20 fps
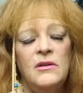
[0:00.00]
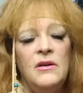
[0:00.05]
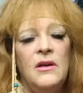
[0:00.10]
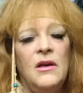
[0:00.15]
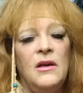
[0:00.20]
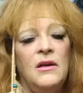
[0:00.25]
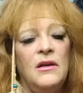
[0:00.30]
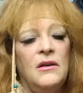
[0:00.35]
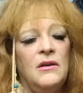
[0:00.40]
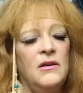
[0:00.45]

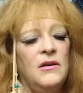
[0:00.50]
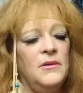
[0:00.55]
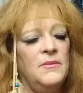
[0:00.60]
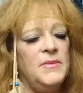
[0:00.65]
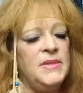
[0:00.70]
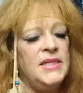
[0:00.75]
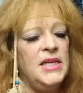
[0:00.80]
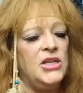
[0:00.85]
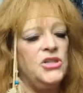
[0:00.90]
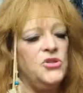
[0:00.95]
um,
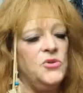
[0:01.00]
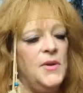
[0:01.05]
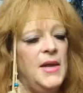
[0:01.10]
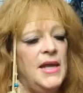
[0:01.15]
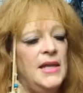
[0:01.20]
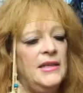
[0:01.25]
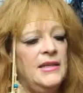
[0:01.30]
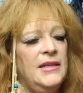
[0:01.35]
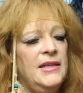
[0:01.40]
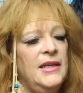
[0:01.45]

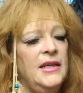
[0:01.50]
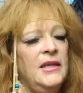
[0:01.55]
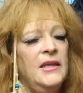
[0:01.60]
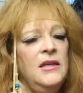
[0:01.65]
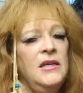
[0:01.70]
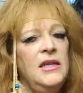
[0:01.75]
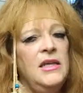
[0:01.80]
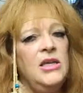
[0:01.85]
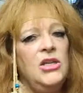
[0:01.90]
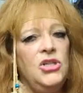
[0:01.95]
sexuality
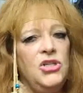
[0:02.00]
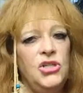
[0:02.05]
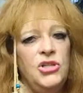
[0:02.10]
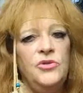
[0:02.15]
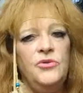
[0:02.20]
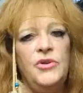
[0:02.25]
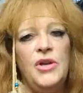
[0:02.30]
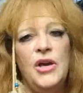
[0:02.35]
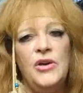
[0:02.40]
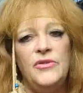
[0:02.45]
is
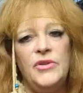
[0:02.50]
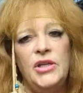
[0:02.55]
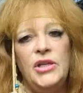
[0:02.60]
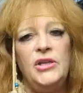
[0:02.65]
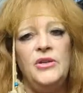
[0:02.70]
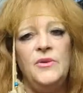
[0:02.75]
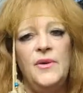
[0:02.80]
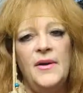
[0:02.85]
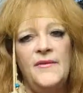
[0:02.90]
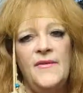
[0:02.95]
you know that
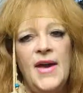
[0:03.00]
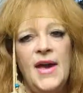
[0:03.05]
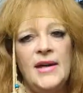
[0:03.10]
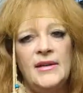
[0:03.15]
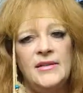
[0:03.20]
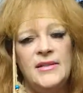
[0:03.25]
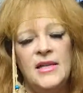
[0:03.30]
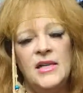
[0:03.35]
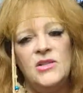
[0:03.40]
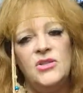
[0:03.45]
you have
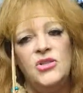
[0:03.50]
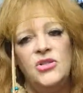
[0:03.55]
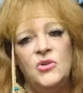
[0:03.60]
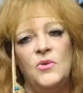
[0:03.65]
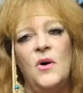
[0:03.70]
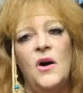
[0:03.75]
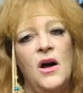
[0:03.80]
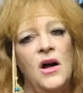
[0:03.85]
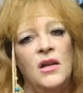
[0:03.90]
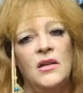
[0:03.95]
access to
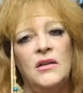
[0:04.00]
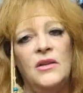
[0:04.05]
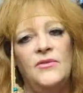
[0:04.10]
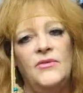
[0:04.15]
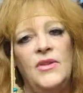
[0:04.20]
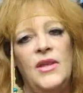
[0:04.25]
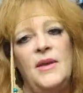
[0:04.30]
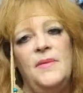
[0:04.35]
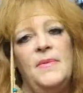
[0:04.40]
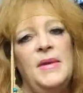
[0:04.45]
all
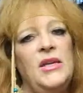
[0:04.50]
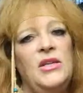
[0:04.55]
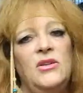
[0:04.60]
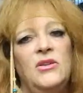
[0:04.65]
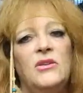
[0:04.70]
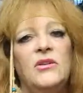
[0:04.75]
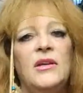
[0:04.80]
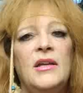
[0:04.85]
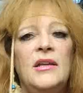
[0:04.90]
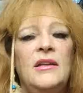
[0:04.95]
of them and
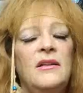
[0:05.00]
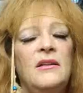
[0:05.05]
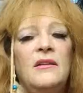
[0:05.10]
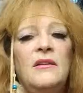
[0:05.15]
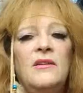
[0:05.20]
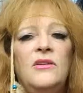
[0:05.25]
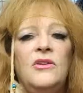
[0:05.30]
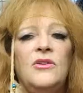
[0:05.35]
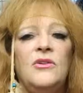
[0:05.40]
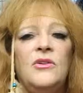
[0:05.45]
you can
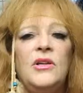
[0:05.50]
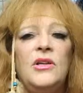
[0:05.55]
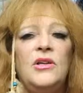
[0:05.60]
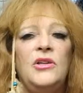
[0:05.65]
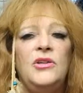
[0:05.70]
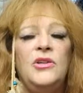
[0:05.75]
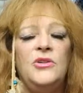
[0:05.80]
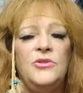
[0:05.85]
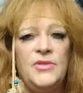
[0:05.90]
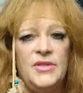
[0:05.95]
you
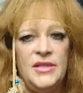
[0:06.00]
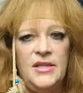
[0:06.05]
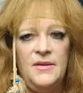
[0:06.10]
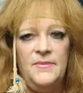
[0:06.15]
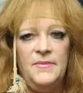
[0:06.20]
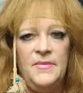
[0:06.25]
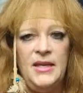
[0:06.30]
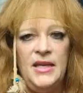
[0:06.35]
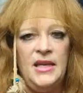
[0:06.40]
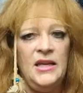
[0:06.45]
can use
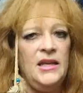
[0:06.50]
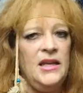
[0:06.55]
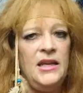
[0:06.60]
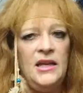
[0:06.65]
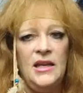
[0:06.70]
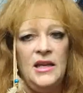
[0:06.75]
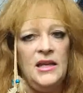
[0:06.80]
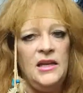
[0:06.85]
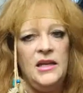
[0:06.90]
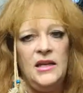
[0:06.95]
them any
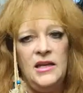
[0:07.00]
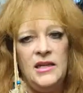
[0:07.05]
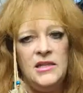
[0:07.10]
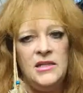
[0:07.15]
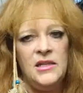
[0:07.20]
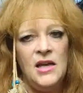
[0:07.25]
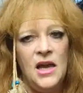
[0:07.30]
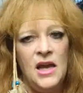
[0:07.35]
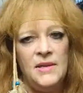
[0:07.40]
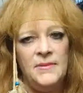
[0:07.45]
at any
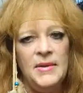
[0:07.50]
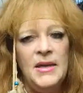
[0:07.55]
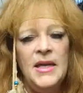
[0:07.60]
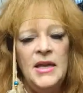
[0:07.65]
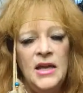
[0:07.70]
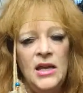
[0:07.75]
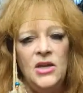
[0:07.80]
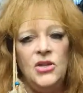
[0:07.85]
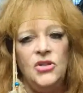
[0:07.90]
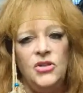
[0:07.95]
time
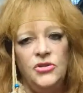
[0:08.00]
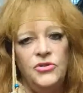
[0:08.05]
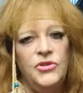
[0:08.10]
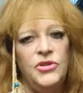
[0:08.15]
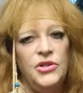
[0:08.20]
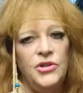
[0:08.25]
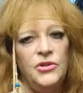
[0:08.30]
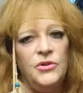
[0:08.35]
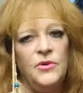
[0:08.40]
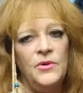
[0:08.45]
and you
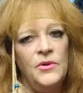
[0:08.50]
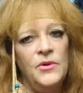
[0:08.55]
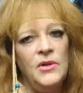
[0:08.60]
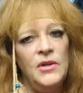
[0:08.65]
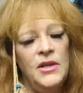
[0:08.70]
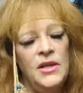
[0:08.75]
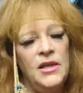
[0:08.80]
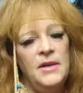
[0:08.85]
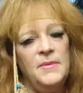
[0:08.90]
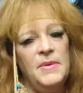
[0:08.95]
do
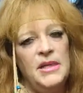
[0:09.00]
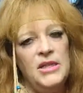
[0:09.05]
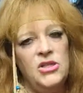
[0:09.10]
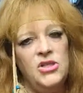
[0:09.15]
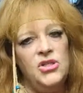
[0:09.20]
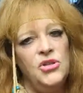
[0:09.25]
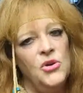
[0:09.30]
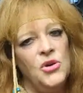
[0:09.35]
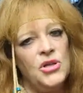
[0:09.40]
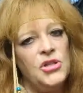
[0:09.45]
but
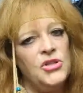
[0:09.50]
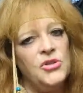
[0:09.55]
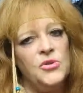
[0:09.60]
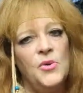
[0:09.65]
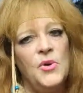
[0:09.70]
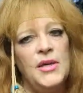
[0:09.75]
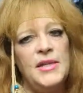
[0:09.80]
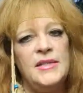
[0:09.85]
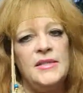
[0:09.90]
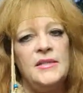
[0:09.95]
it's your
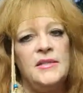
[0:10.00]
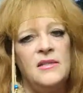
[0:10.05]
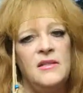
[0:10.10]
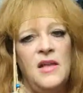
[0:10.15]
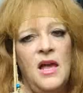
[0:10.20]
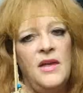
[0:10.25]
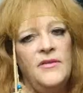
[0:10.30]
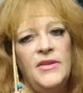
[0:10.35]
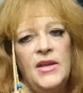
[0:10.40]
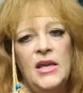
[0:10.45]
choice it's
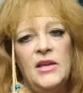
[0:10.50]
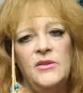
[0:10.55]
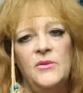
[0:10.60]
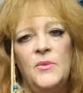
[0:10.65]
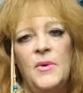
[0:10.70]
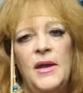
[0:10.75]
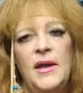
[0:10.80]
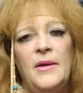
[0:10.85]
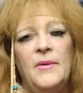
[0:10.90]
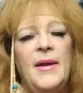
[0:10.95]
not the other
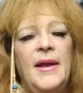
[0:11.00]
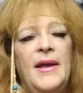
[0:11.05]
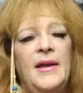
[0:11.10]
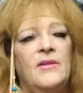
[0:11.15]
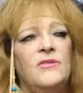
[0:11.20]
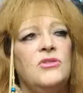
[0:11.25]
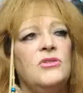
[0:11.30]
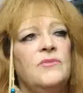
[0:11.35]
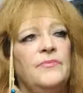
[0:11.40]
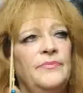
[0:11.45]
way
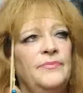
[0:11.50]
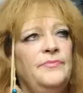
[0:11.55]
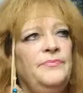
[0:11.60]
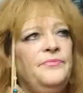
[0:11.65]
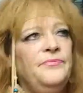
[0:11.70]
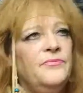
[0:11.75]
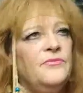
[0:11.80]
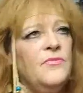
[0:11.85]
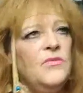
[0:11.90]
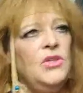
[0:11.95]
around
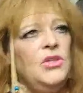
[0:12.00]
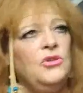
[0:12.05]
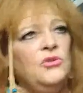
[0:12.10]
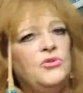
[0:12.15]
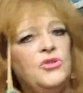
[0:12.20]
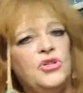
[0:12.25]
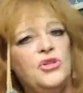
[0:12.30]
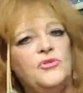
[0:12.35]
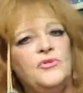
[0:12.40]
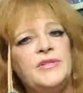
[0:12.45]
you
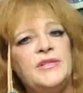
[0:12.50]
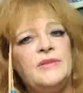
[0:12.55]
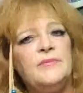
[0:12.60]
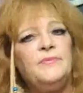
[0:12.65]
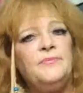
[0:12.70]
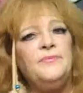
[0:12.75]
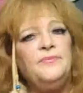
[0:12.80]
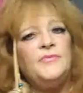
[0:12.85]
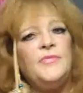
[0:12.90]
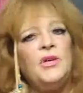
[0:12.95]
choose
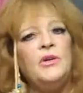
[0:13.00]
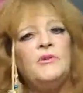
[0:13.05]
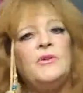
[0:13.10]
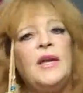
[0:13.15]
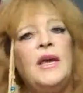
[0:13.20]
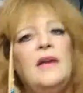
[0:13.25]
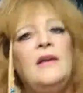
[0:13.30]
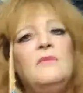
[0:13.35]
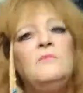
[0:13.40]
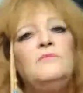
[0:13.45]

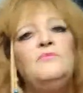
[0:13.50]
okay